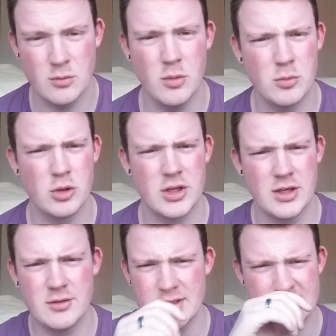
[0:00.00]
What more
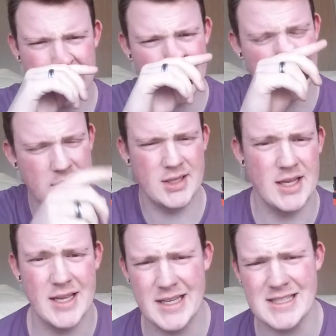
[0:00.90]
can I really say?
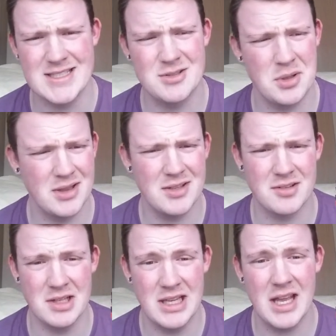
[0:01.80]
It is quite
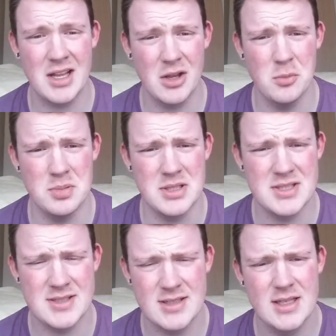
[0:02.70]
literally a cloud
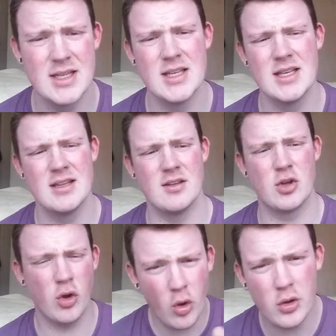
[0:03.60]
beast.
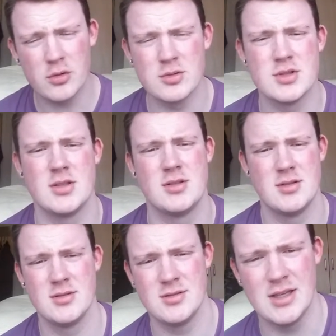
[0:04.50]
The coils
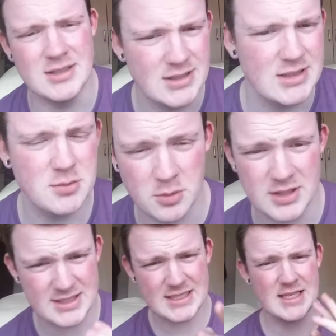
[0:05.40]
in these, well,
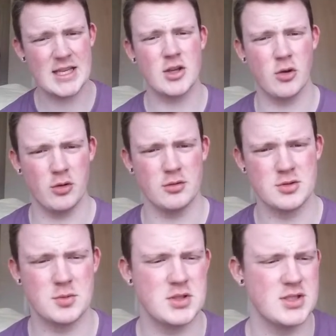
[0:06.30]
the T8
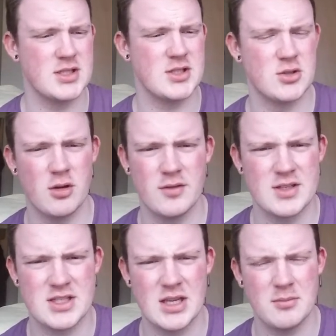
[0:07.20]
coils, which is the sort of the
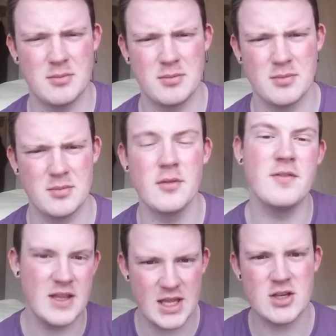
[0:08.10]
same, the
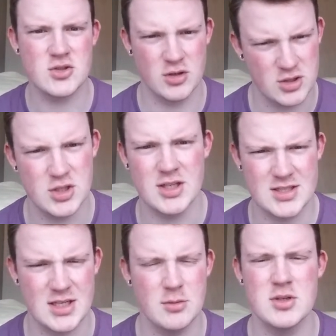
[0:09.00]
V8, sorry, should I
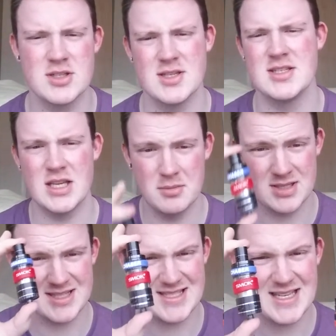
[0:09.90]
say, which is the same
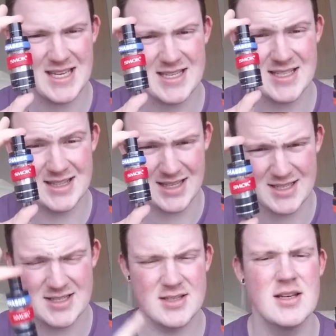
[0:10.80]
as the T8s in
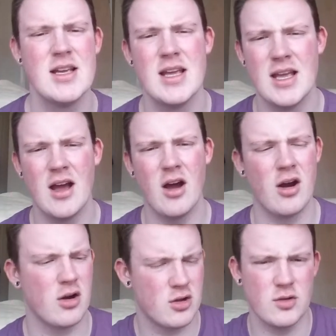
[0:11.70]
this,
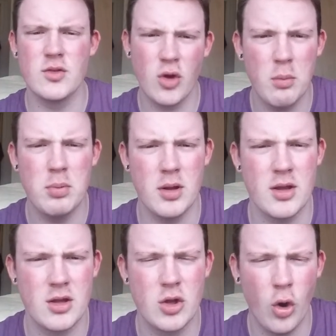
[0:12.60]
are
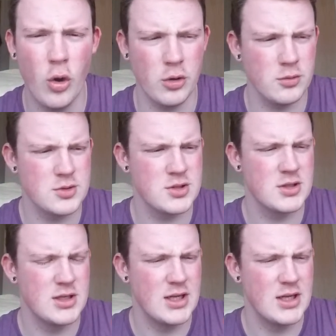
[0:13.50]
quintuplet coils.